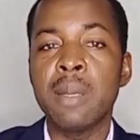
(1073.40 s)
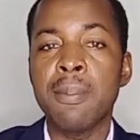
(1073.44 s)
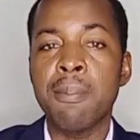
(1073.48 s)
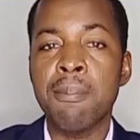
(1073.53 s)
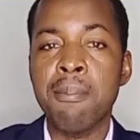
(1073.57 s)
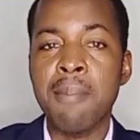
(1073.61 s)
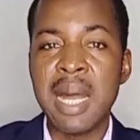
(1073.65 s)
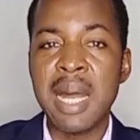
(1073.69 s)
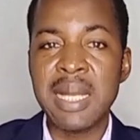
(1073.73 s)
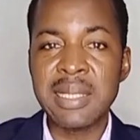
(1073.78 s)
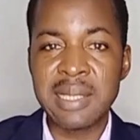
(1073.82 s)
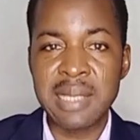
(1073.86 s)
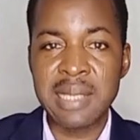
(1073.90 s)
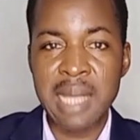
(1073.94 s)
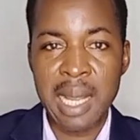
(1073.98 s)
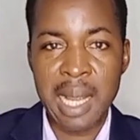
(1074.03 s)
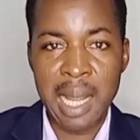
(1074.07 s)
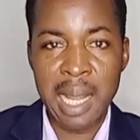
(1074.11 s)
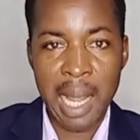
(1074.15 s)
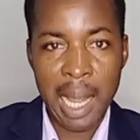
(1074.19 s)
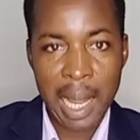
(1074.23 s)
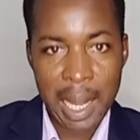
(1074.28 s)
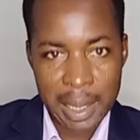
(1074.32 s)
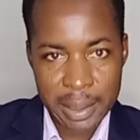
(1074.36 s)

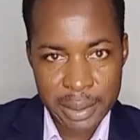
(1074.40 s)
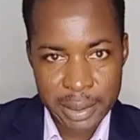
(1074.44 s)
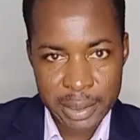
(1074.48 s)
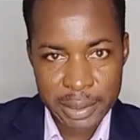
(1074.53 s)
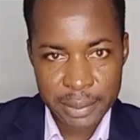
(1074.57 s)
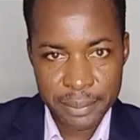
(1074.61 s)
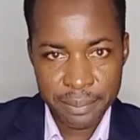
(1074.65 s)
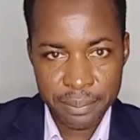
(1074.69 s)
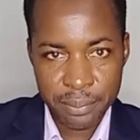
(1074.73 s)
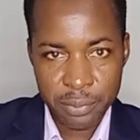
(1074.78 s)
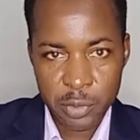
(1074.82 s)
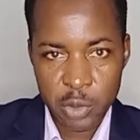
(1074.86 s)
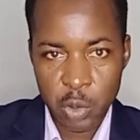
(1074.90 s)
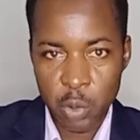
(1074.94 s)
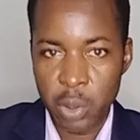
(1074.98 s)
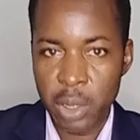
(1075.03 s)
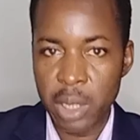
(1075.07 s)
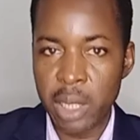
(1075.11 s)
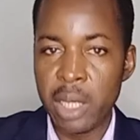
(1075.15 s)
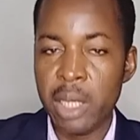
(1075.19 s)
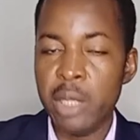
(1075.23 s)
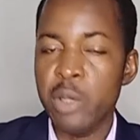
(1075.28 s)
MasterCard, okay,